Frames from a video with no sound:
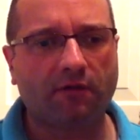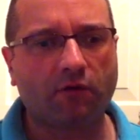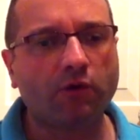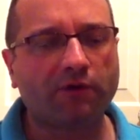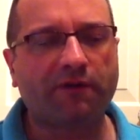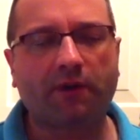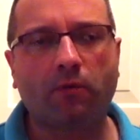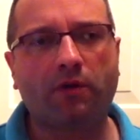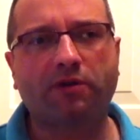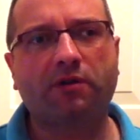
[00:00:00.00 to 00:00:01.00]
good
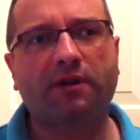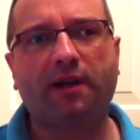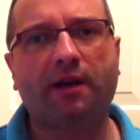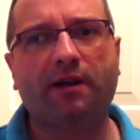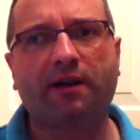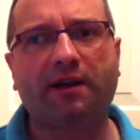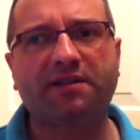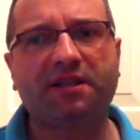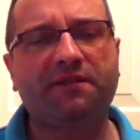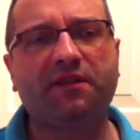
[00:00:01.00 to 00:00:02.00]
fretworks only are
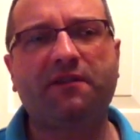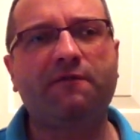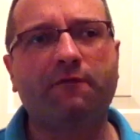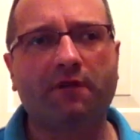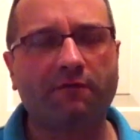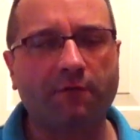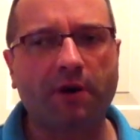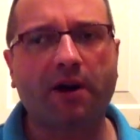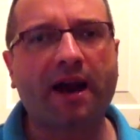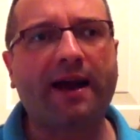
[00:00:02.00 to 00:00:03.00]
achieved in
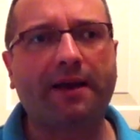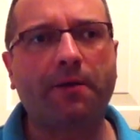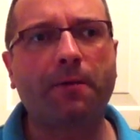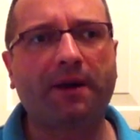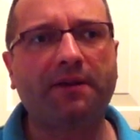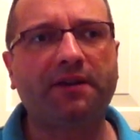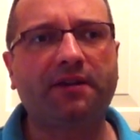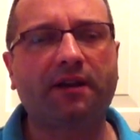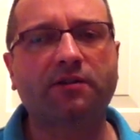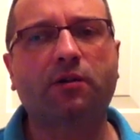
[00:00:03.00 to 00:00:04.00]
very high grade
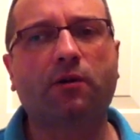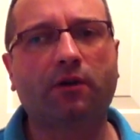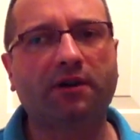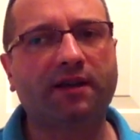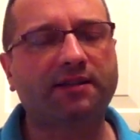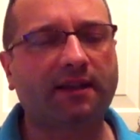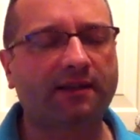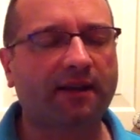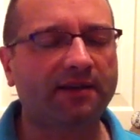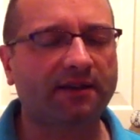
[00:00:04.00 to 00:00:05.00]
guitars or guitars that
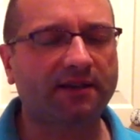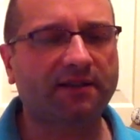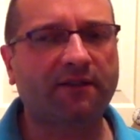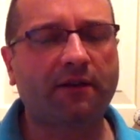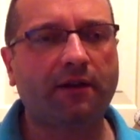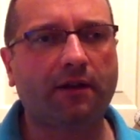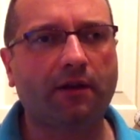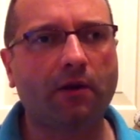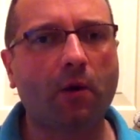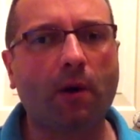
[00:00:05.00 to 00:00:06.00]
has just
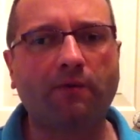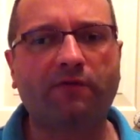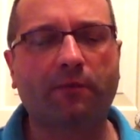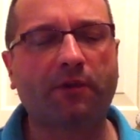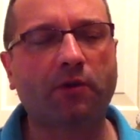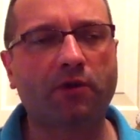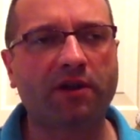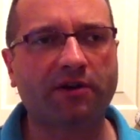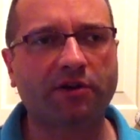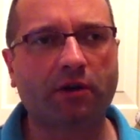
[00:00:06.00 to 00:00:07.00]
go out from the
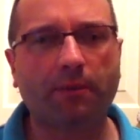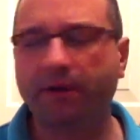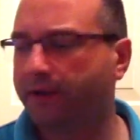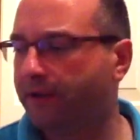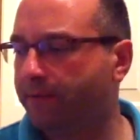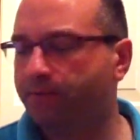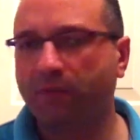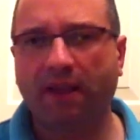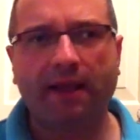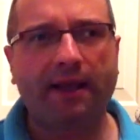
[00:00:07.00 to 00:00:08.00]
luthier shop.
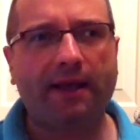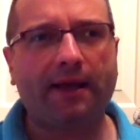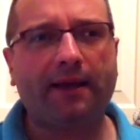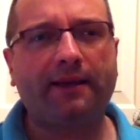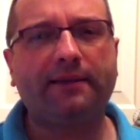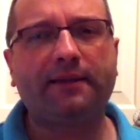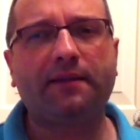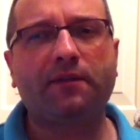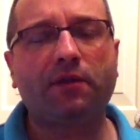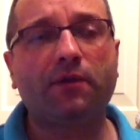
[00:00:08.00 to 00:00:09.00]
And
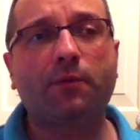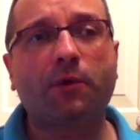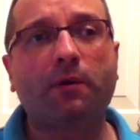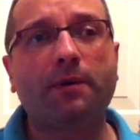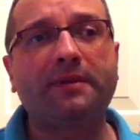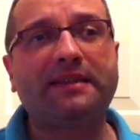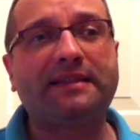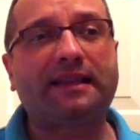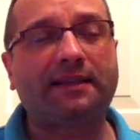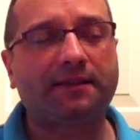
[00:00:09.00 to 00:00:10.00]
the other problem
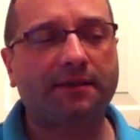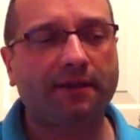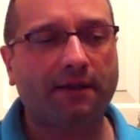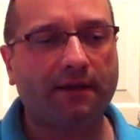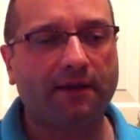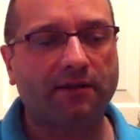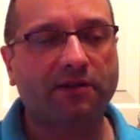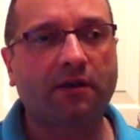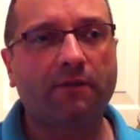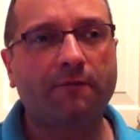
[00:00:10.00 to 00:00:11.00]
is that
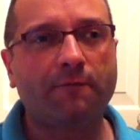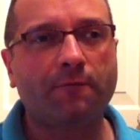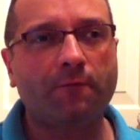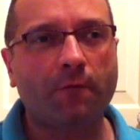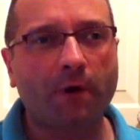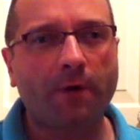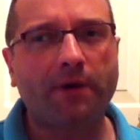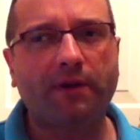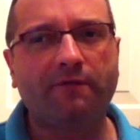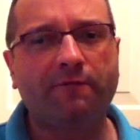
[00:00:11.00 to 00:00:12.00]
some
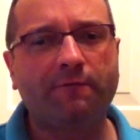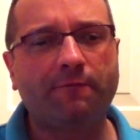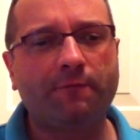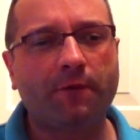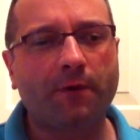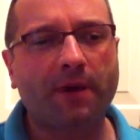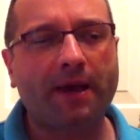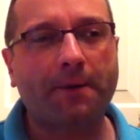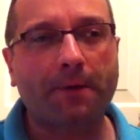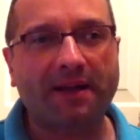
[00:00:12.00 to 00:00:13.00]
very
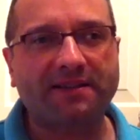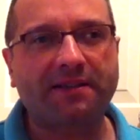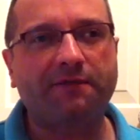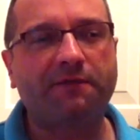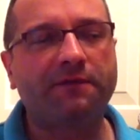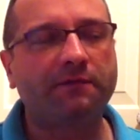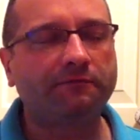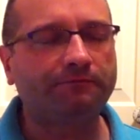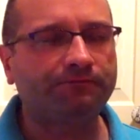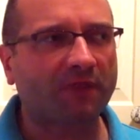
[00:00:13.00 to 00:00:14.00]
aggressive,
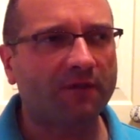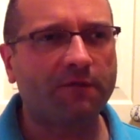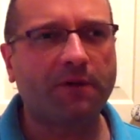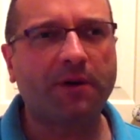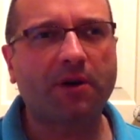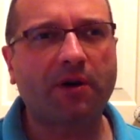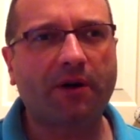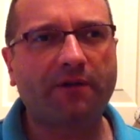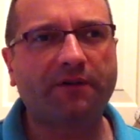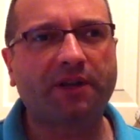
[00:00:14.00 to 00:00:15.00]
very
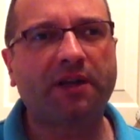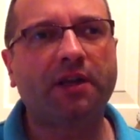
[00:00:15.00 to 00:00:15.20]
curved